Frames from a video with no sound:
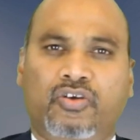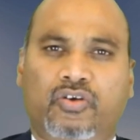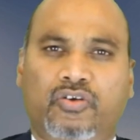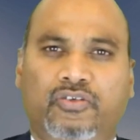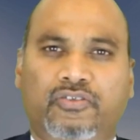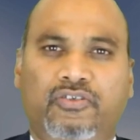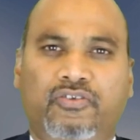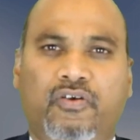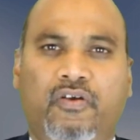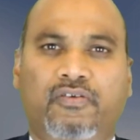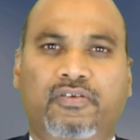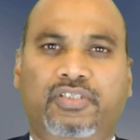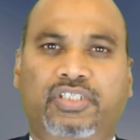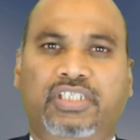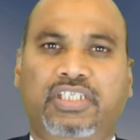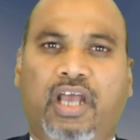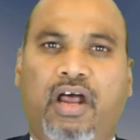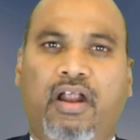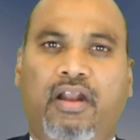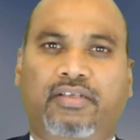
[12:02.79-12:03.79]
control
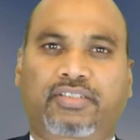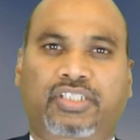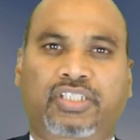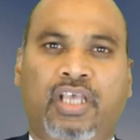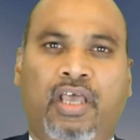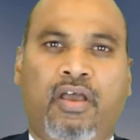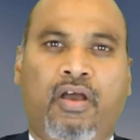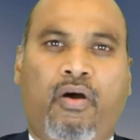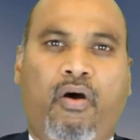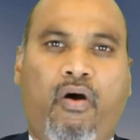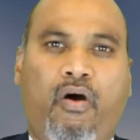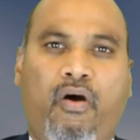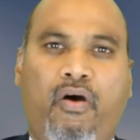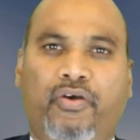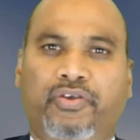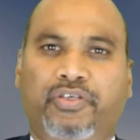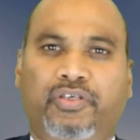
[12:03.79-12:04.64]
charts, or